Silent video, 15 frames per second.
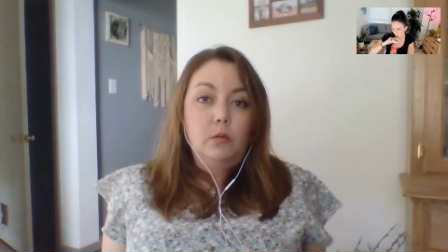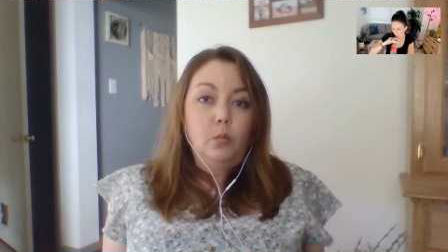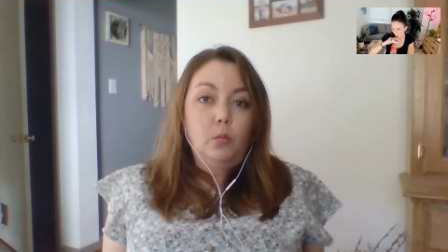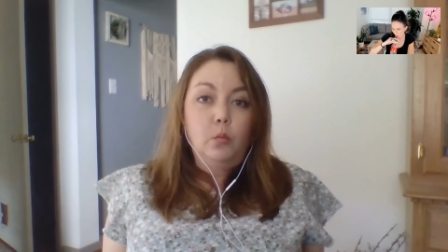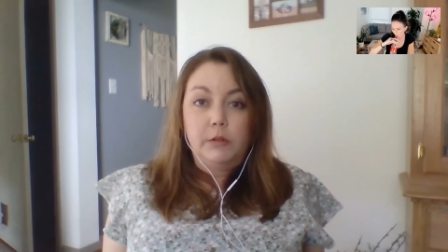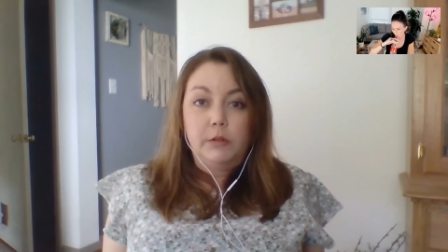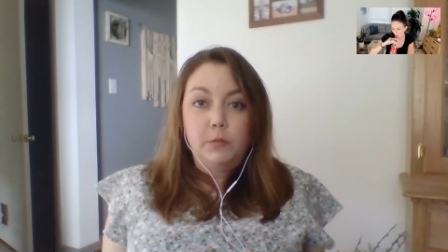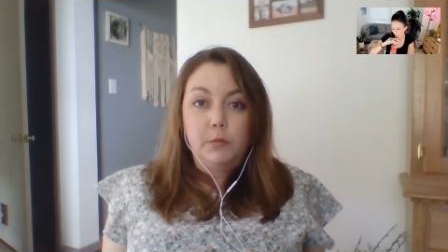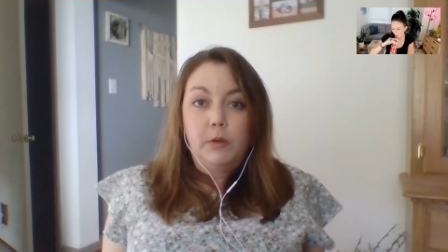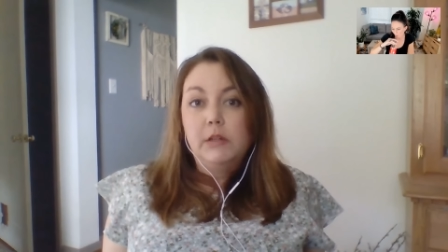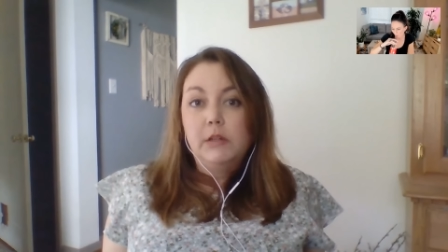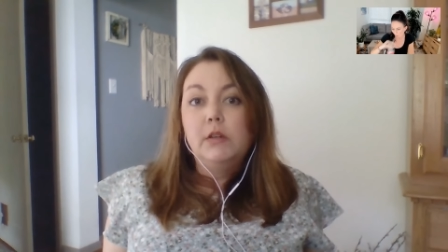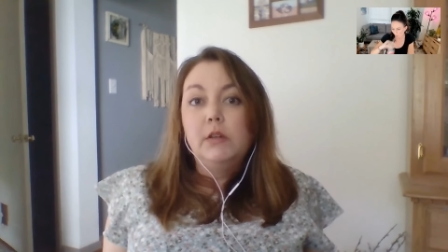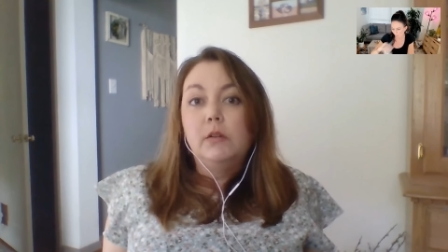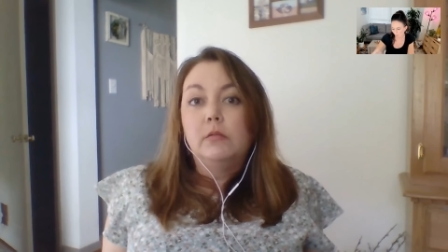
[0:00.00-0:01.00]
what do I
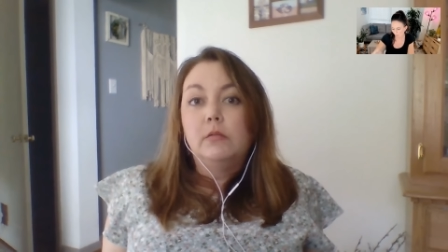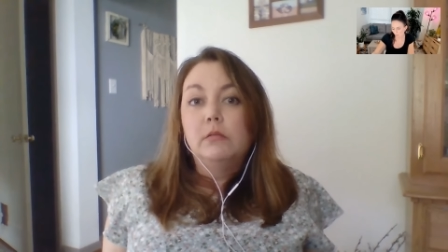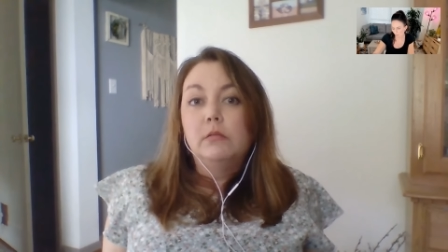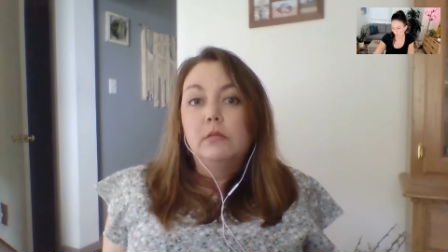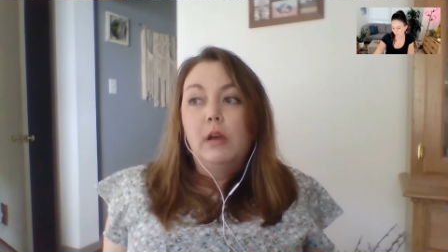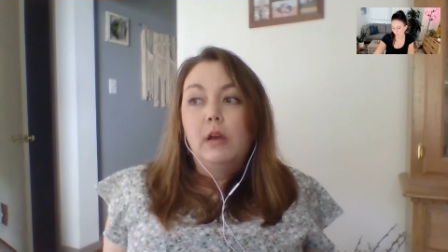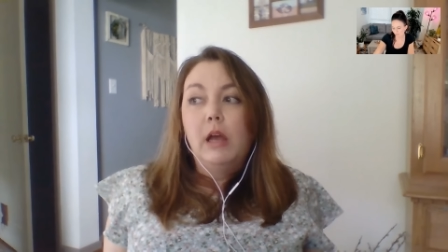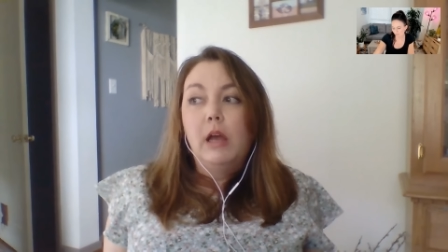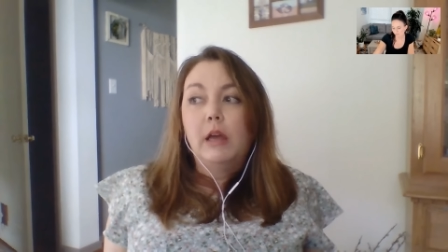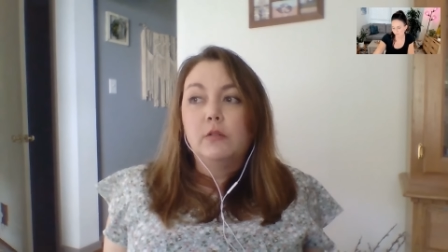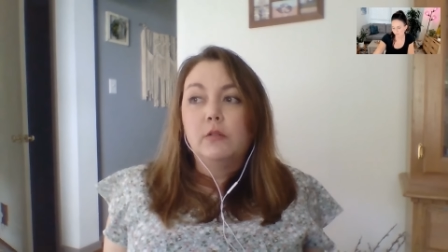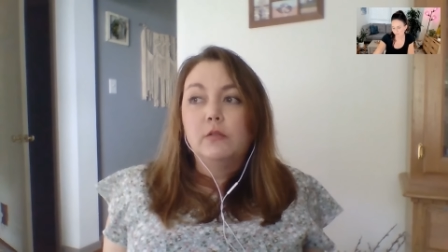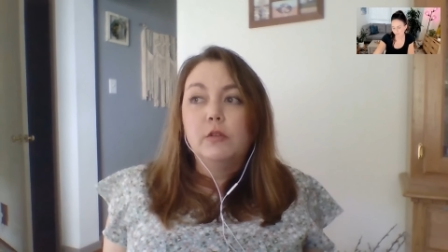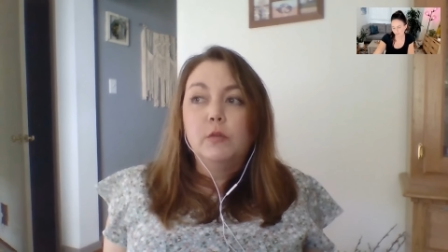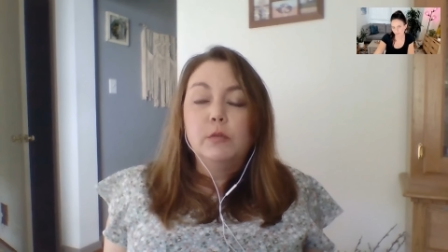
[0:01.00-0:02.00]
do? I
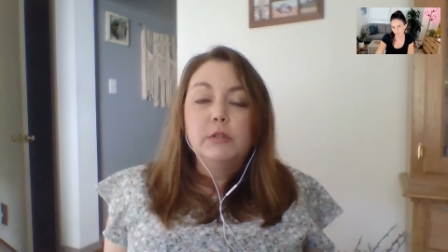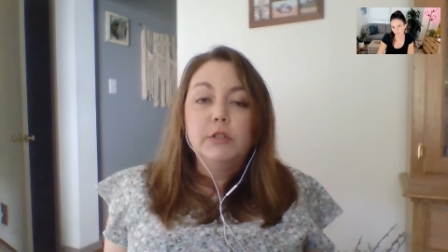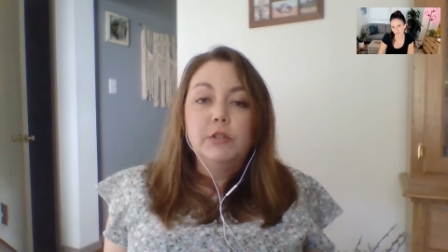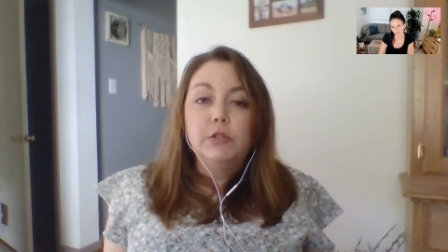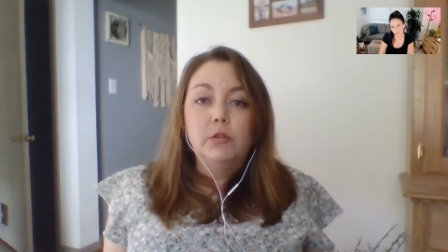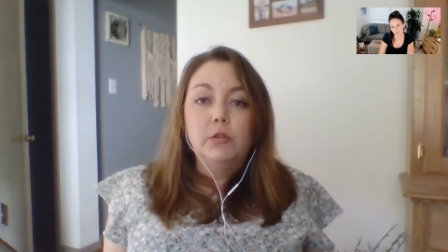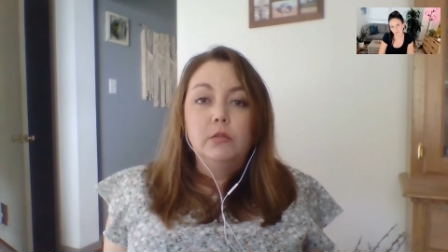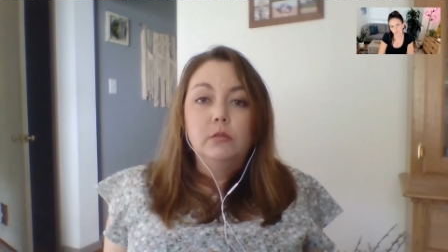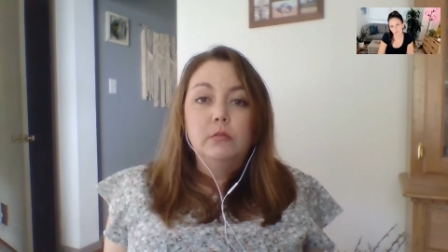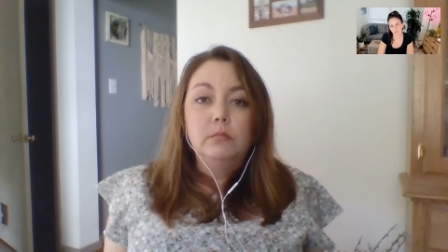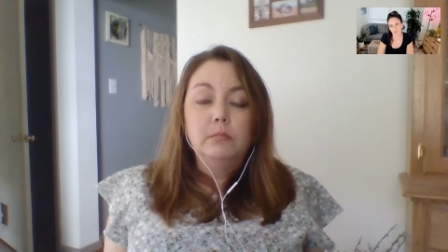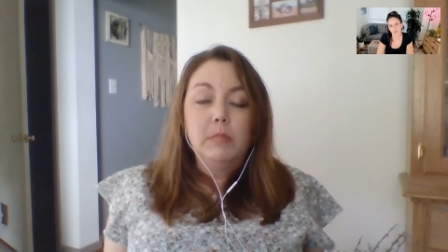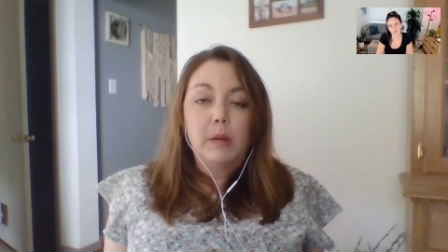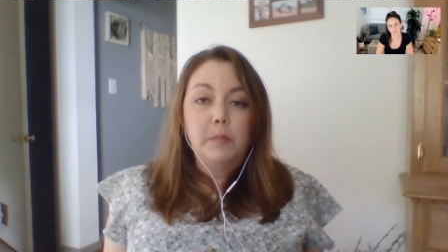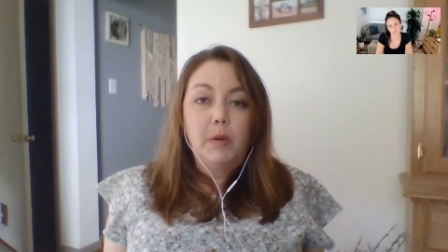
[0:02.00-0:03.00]
don't know what to do.
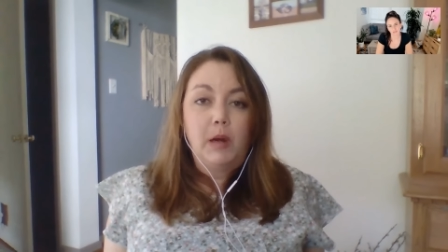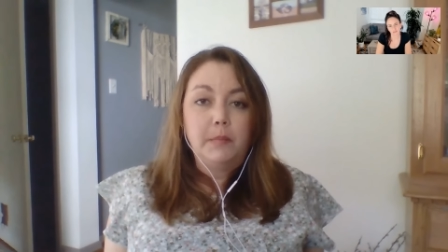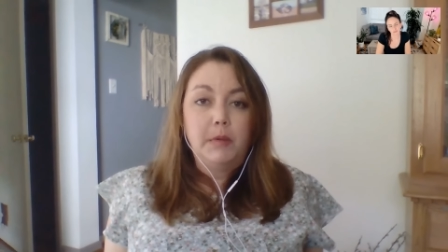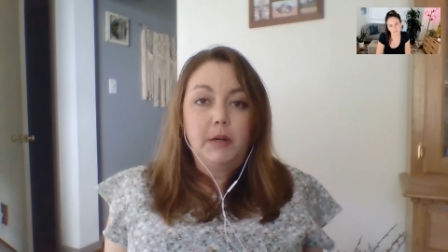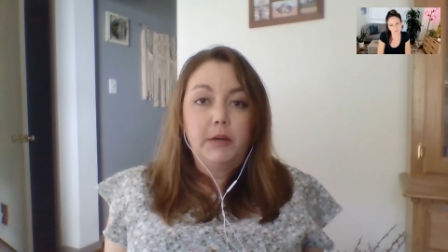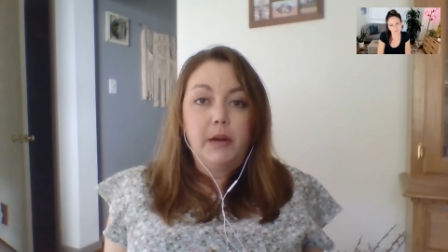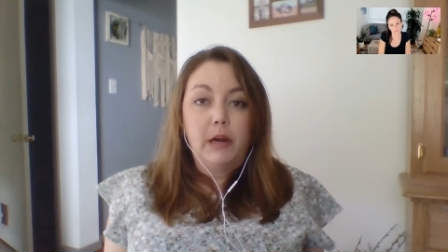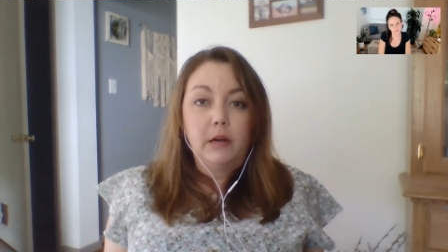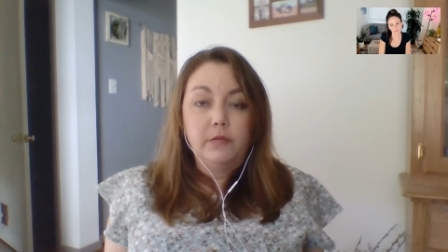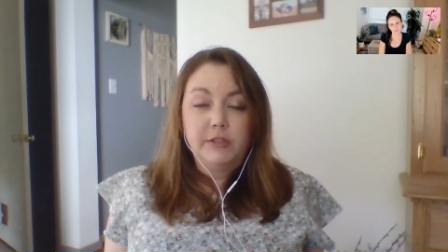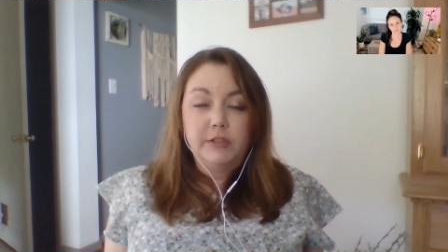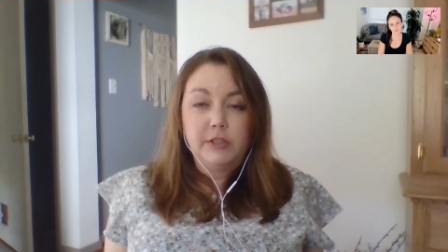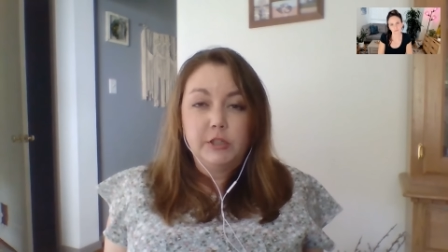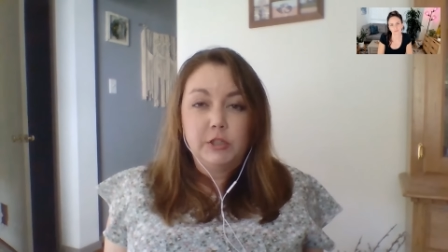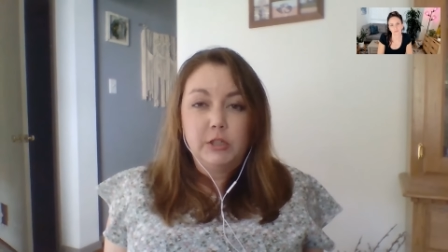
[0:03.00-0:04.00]
My primary care
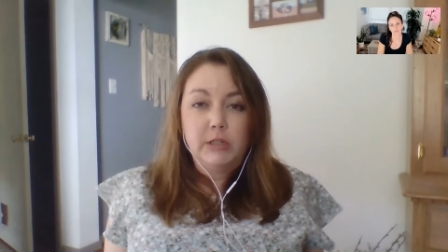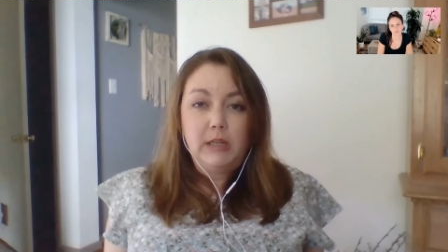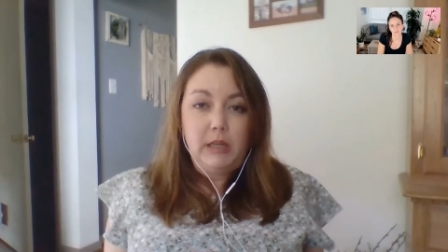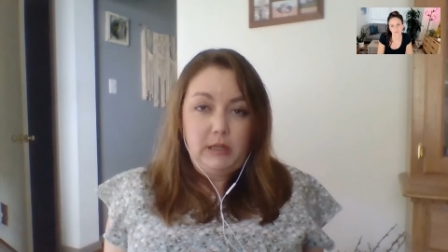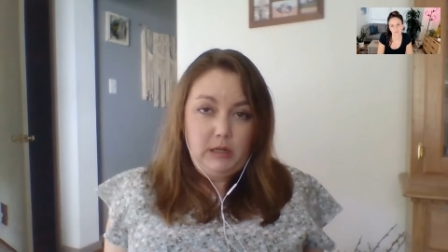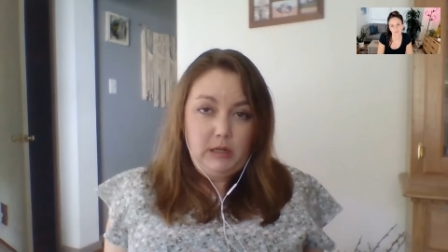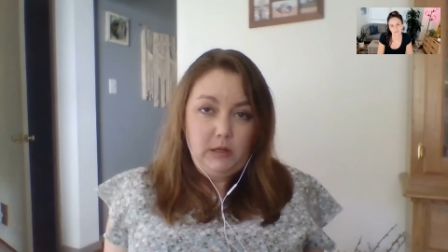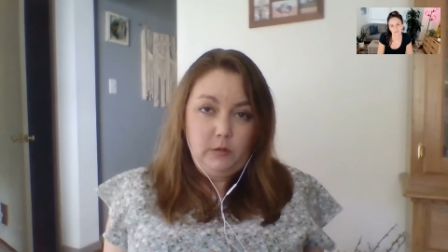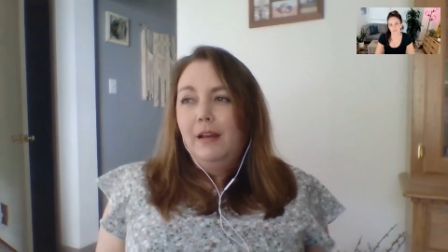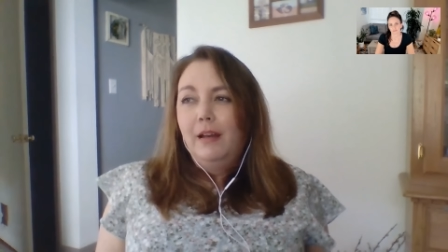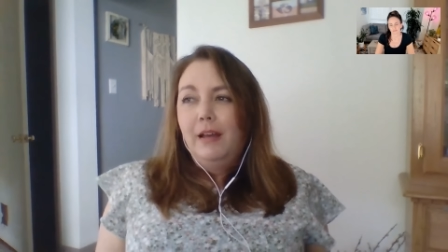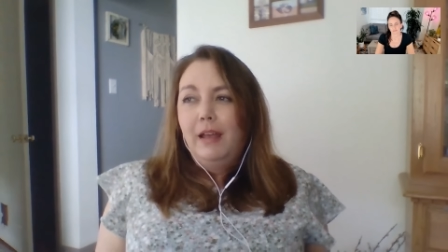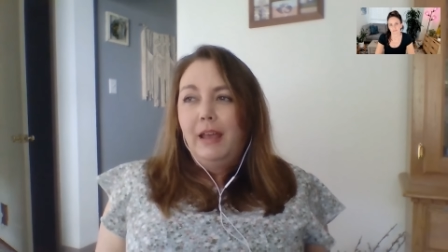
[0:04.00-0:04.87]
physician can't help.